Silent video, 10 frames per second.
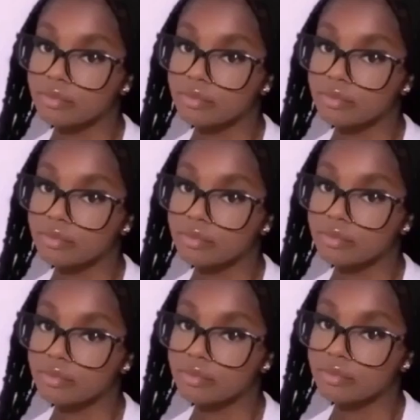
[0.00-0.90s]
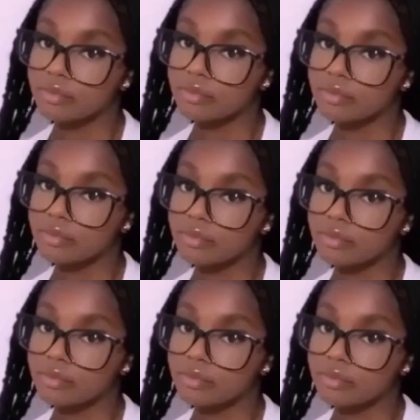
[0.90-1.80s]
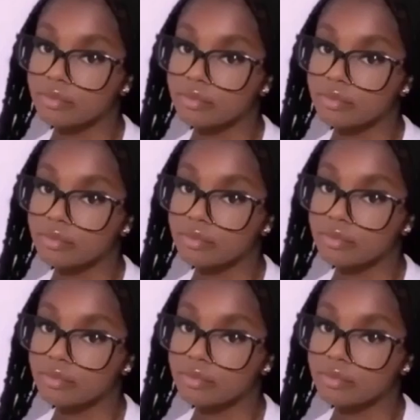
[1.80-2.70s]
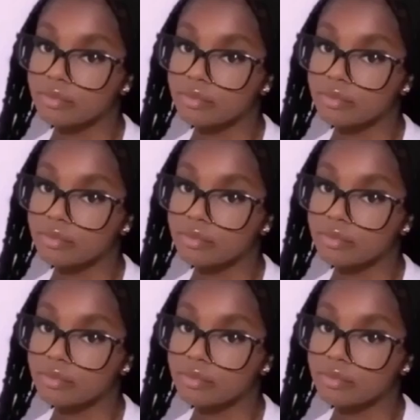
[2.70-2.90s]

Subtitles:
Nobody speaks.